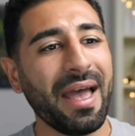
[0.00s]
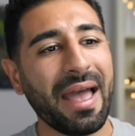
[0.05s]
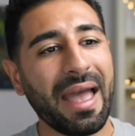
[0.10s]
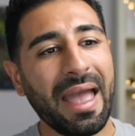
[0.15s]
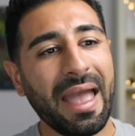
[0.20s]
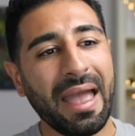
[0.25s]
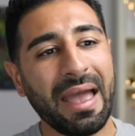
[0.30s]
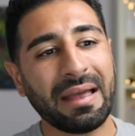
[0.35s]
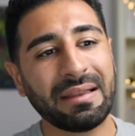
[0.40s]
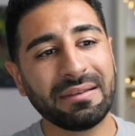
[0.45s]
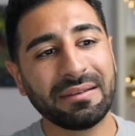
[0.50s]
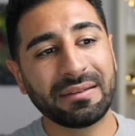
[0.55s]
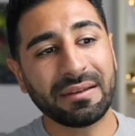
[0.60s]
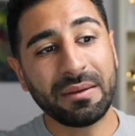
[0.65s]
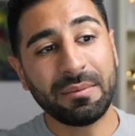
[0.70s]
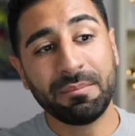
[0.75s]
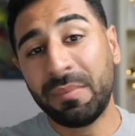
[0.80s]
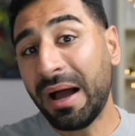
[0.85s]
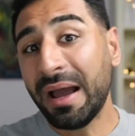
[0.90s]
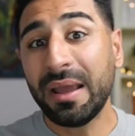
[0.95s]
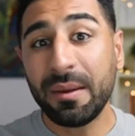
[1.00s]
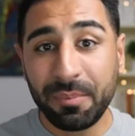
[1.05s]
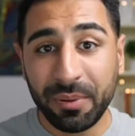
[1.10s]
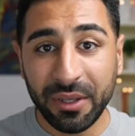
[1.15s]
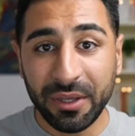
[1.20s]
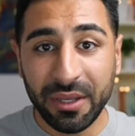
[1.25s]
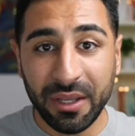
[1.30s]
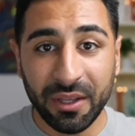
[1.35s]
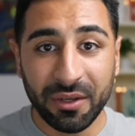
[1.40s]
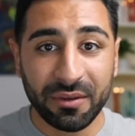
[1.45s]
And in my
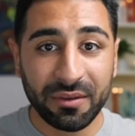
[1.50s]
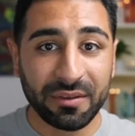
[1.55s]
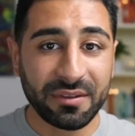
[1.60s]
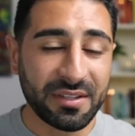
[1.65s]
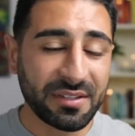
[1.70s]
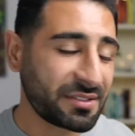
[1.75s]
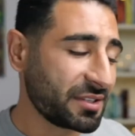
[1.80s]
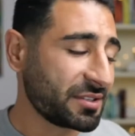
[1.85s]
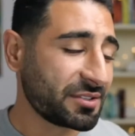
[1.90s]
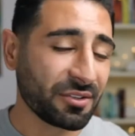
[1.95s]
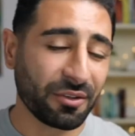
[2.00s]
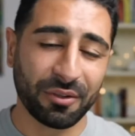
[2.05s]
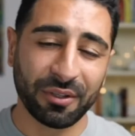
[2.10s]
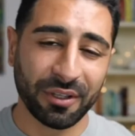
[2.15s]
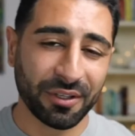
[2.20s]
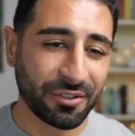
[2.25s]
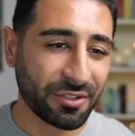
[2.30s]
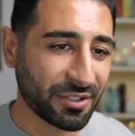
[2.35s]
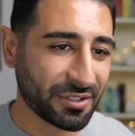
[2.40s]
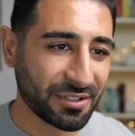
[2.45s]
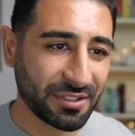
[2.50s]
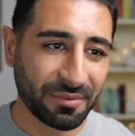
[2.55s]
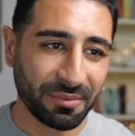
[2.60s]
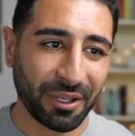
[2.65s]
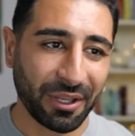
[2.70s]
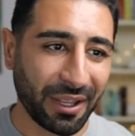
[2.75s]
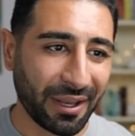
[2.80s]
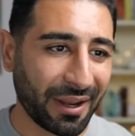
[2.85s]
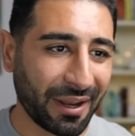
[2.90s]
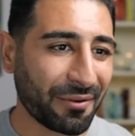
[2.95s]
opinion, this is only just the
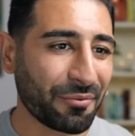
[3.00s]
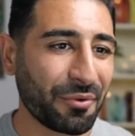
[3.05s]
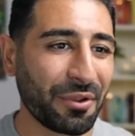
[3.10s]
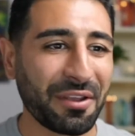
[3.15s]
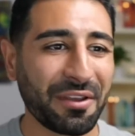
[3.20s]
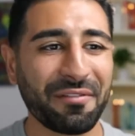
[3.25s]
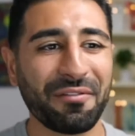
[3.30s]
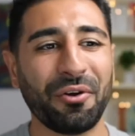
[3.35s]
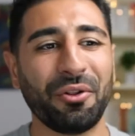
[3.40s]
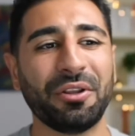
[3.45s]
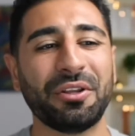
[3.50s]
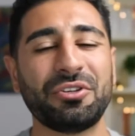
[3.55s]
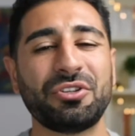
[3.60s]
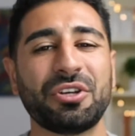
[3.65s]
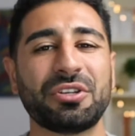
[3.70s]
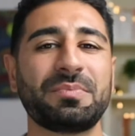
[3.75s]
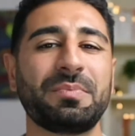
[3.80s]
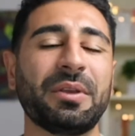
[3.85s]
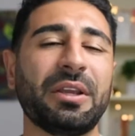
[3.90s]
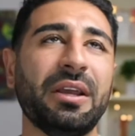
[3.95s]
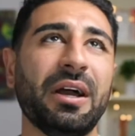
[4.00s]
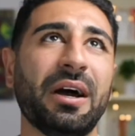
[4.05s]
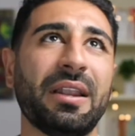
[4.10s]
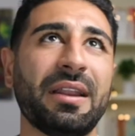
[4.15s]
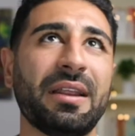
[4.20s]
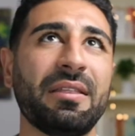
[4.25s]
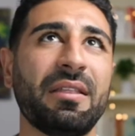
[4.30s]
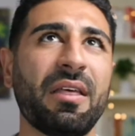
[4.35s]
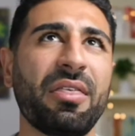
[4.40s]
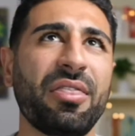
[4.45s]
beginning. We have only just begun.
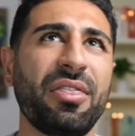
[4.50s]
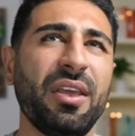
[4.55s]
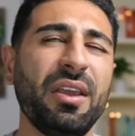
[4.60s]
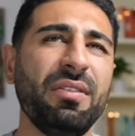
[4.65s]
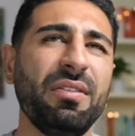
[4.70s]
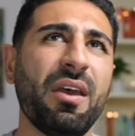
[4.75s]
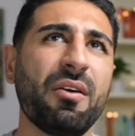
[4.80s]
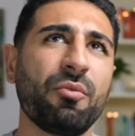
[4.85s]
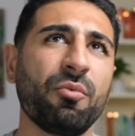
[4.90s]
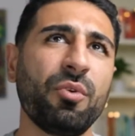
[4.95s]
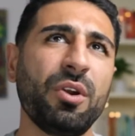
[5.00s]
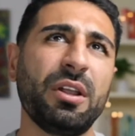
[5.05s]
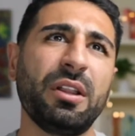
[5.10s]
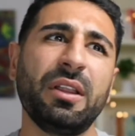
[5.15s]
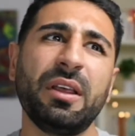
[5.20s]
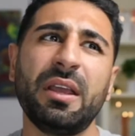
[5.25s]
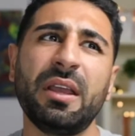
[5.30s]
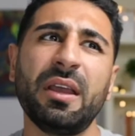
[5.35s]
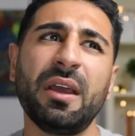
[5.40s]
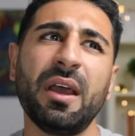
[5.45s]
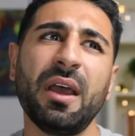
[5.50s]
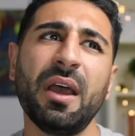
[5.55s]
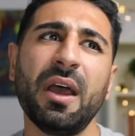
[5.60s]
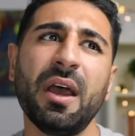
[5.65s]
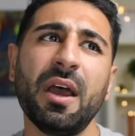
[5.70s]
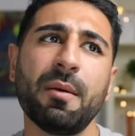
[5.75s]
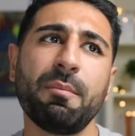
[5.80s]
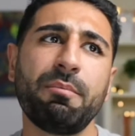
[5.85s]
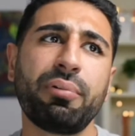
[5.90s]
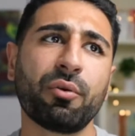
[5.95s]
And the thing that really
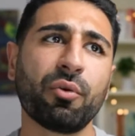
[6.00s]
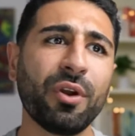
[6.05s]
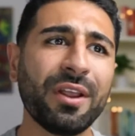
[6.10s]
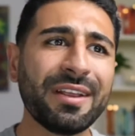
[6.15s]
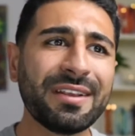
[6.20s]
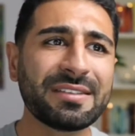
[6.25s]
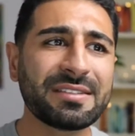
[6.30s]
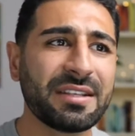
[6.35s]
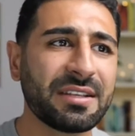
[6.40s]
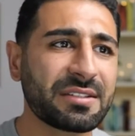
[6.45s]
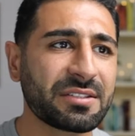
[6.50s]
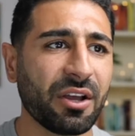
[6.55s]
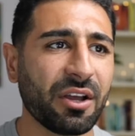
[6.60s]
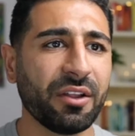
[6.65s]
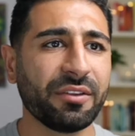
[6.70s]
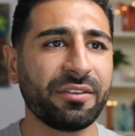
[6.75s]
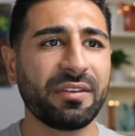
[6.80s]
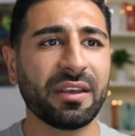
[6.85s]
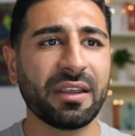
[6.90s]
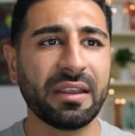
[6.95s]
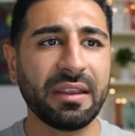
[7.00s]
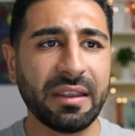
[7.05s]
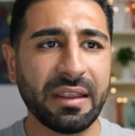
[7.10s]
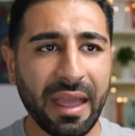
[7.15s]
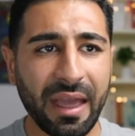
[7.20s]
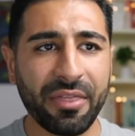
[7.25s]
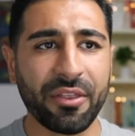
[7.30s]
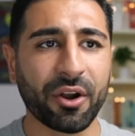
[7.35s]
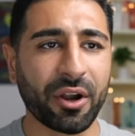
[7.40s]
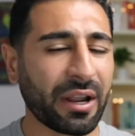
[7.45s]
brings this all
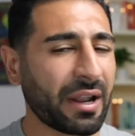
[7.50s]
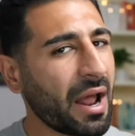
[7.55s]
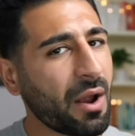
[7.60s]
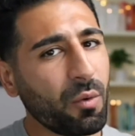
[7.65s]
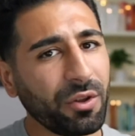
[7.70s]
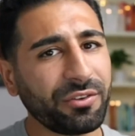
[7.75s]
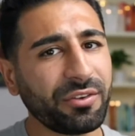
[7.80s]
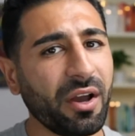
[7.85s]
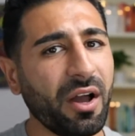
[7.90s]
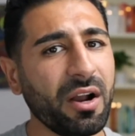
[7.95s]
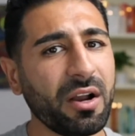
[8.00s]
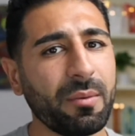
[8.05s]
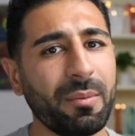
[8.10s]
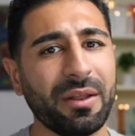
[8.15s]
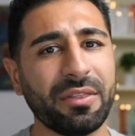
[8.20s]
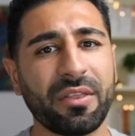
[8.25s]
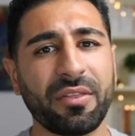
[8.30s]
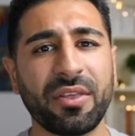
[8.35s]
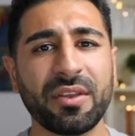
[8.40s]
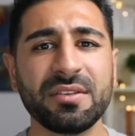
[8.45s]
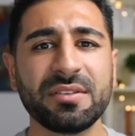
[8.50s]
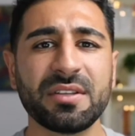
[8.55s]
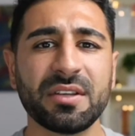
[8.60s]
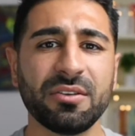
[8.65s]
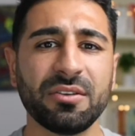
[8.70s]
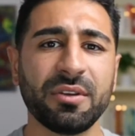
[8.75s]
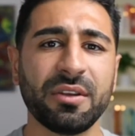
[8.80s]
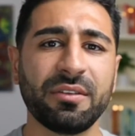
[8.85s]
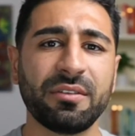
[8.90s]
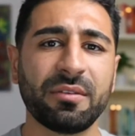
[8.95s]
together, and I will talk about the things that
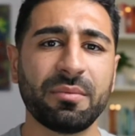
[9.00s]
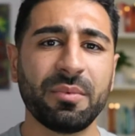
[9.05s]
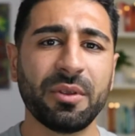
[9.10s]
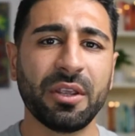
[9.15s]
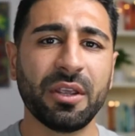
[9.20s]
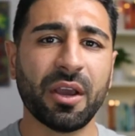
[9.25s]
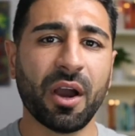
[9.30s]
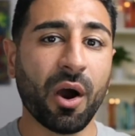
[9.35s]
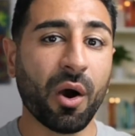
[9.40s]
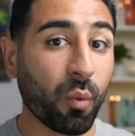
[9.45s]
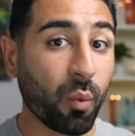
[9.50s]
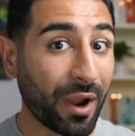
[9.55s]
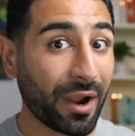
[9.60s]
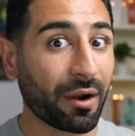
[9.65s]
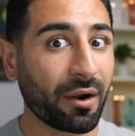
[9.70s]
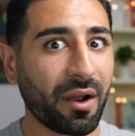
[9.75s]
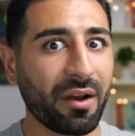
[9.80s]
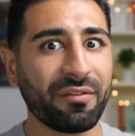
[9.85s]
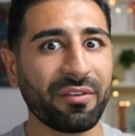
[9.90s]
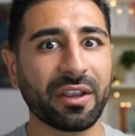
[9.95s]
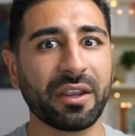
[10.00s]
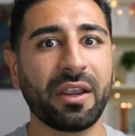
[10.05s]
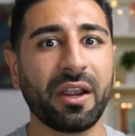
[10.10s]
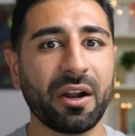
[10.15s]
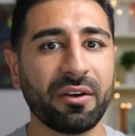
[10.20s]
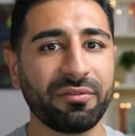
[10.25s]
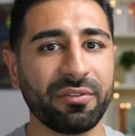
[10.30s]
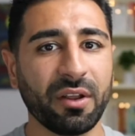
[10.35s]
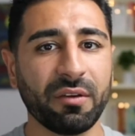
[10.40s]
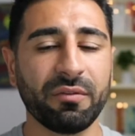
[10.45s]
you need to be aware of and
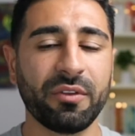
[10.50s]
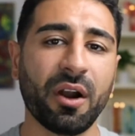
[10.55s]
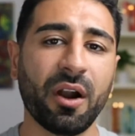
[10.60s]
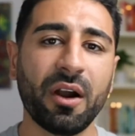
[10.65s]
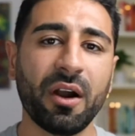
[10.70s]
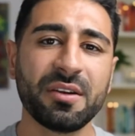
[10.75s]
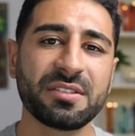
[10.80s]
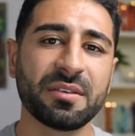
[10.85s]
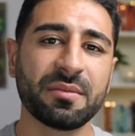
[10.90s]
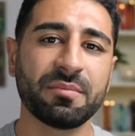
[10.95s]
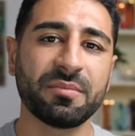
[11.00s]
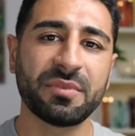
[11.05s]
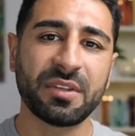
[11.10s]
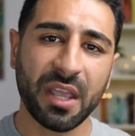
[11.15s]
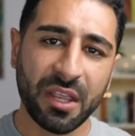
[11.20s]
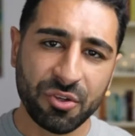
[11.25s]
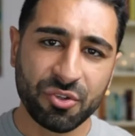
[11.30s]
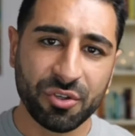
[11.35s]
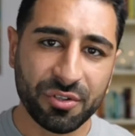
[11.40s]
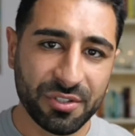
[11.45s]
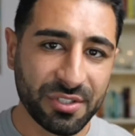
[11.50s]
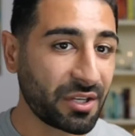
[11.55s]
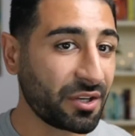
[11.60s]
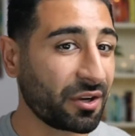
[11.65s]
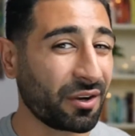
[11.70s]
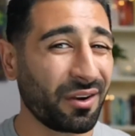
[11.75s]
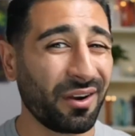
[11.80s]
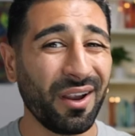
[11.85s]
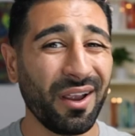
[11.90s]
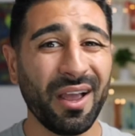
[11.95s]
careful of. There are some dangers
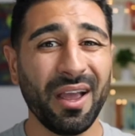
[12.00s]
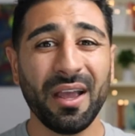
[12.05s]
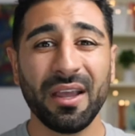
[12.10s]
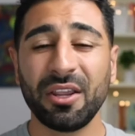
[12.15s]
here.